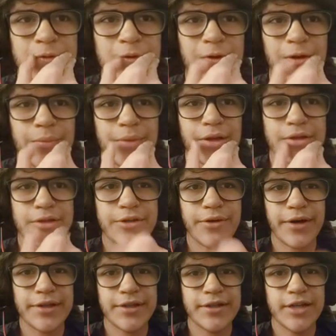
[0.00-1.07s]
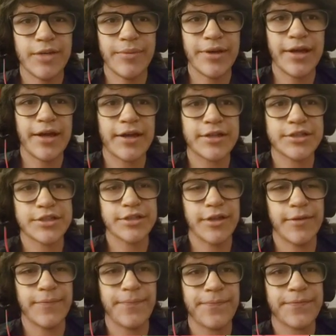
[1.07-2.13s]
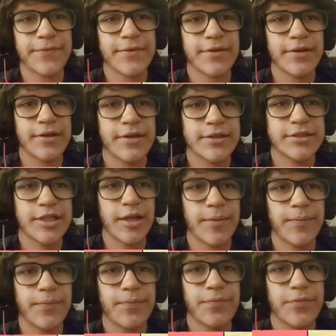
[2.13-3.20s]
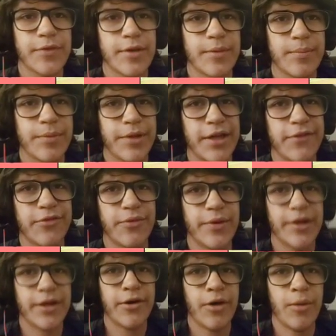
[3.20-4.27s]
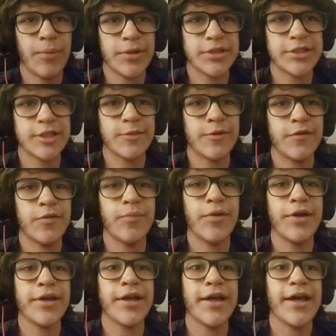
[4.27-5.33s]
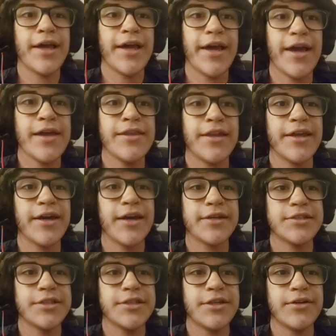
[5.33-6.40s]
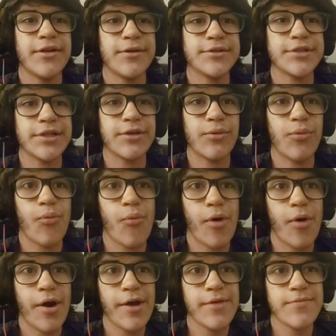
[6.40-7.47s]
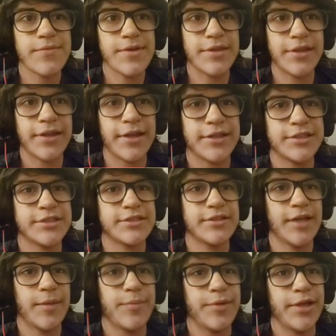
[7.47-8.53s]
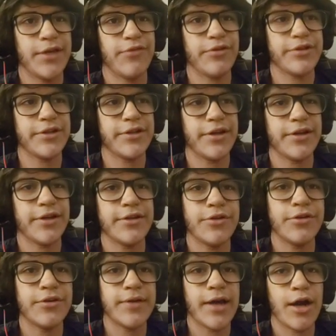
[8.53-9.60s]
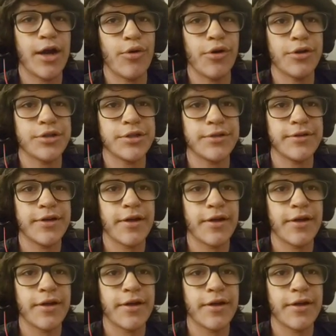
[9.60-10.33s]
oh man, I think I might actually stop playing for right now. I might just take a bit of a break. And then I got to here and I was like, what? And then I just kept playing for like another hour or two.